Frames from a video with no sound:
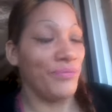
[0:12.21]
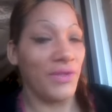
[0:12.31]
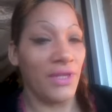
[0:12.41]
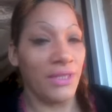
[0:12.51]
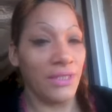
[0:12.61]

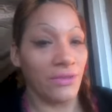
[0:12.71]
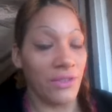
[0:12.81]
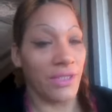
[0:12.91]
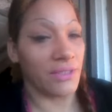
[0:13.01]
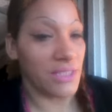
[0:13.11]
I like
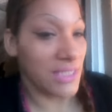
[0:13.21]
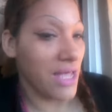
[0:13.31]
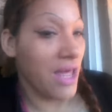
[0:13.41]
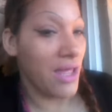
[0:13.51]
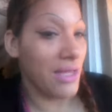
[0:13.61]
looking at the
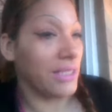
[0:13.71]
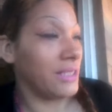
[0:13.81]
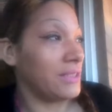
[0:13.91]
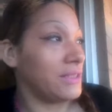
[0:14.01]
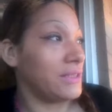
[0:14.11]
sky
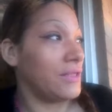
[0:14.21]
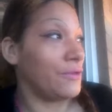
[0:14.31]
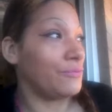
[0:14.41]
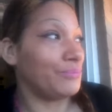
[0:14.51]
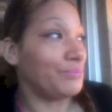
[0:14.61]
and the
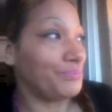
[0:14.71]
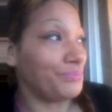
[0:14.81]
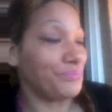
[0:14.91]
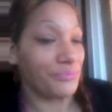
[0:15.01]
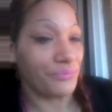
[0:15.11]
sun
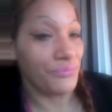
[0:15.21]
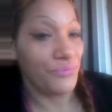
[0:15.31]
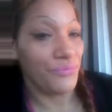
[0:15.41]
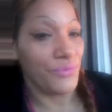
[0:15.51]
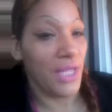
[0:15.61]

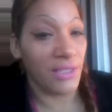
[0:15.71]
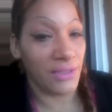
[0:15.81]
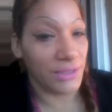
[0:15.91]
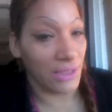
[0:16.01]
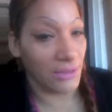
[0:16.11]
and
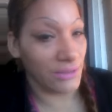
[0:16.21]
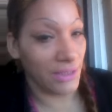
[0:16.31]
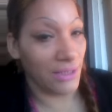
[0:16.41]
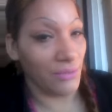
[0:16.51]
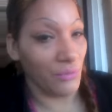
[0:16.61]
the
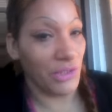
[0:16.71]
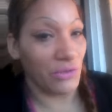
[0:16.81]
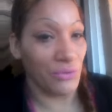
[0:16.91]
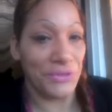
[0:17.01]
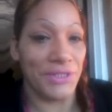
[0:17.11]
sunset when it
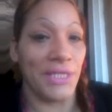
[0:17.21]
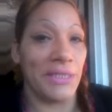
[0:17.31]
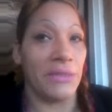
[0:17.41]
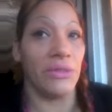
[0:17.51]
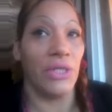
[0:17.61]
goes
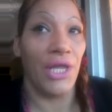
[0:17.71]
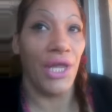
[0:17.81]
down.